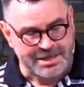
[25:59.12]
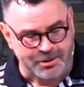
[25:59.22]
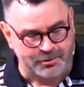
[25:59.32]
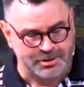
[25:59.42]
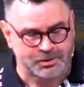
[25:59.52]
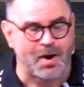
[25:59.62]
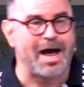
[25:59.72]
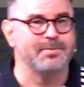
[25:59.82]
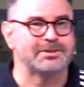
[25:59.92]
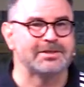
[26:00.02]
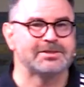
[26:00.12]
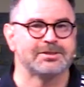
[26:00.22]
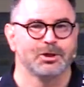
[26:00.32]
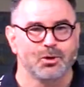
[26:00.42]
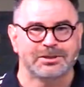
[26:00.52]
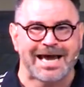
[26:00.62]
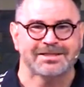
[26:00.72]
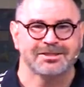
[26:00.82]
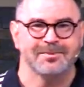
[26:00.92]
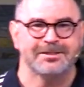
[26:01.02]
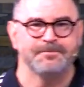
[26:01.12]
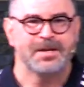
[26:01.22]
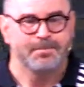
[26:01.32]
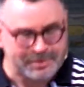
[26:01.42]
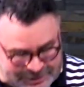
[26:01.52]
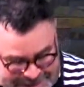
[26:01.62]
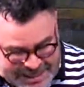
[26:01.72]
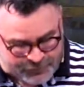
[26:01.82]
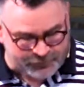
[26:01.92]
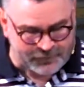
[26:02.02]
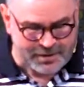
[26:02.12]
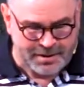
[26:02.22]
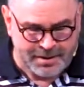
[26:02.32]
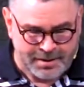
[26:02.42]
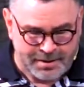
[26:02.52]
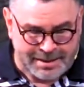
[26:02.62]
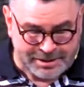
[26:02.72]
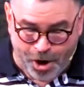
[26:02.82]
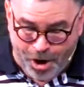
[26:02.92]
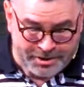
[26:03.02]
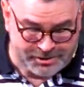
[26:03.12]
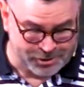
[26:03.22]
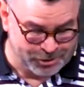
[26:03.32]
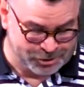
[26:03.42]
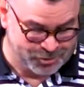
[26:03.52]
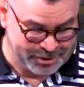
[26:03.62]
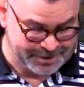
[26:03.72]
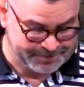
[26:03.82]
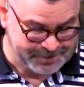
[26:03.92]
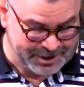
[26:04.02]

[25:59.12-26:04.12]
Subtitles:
Ezekiel describes this New Testament belief as a heart surgery.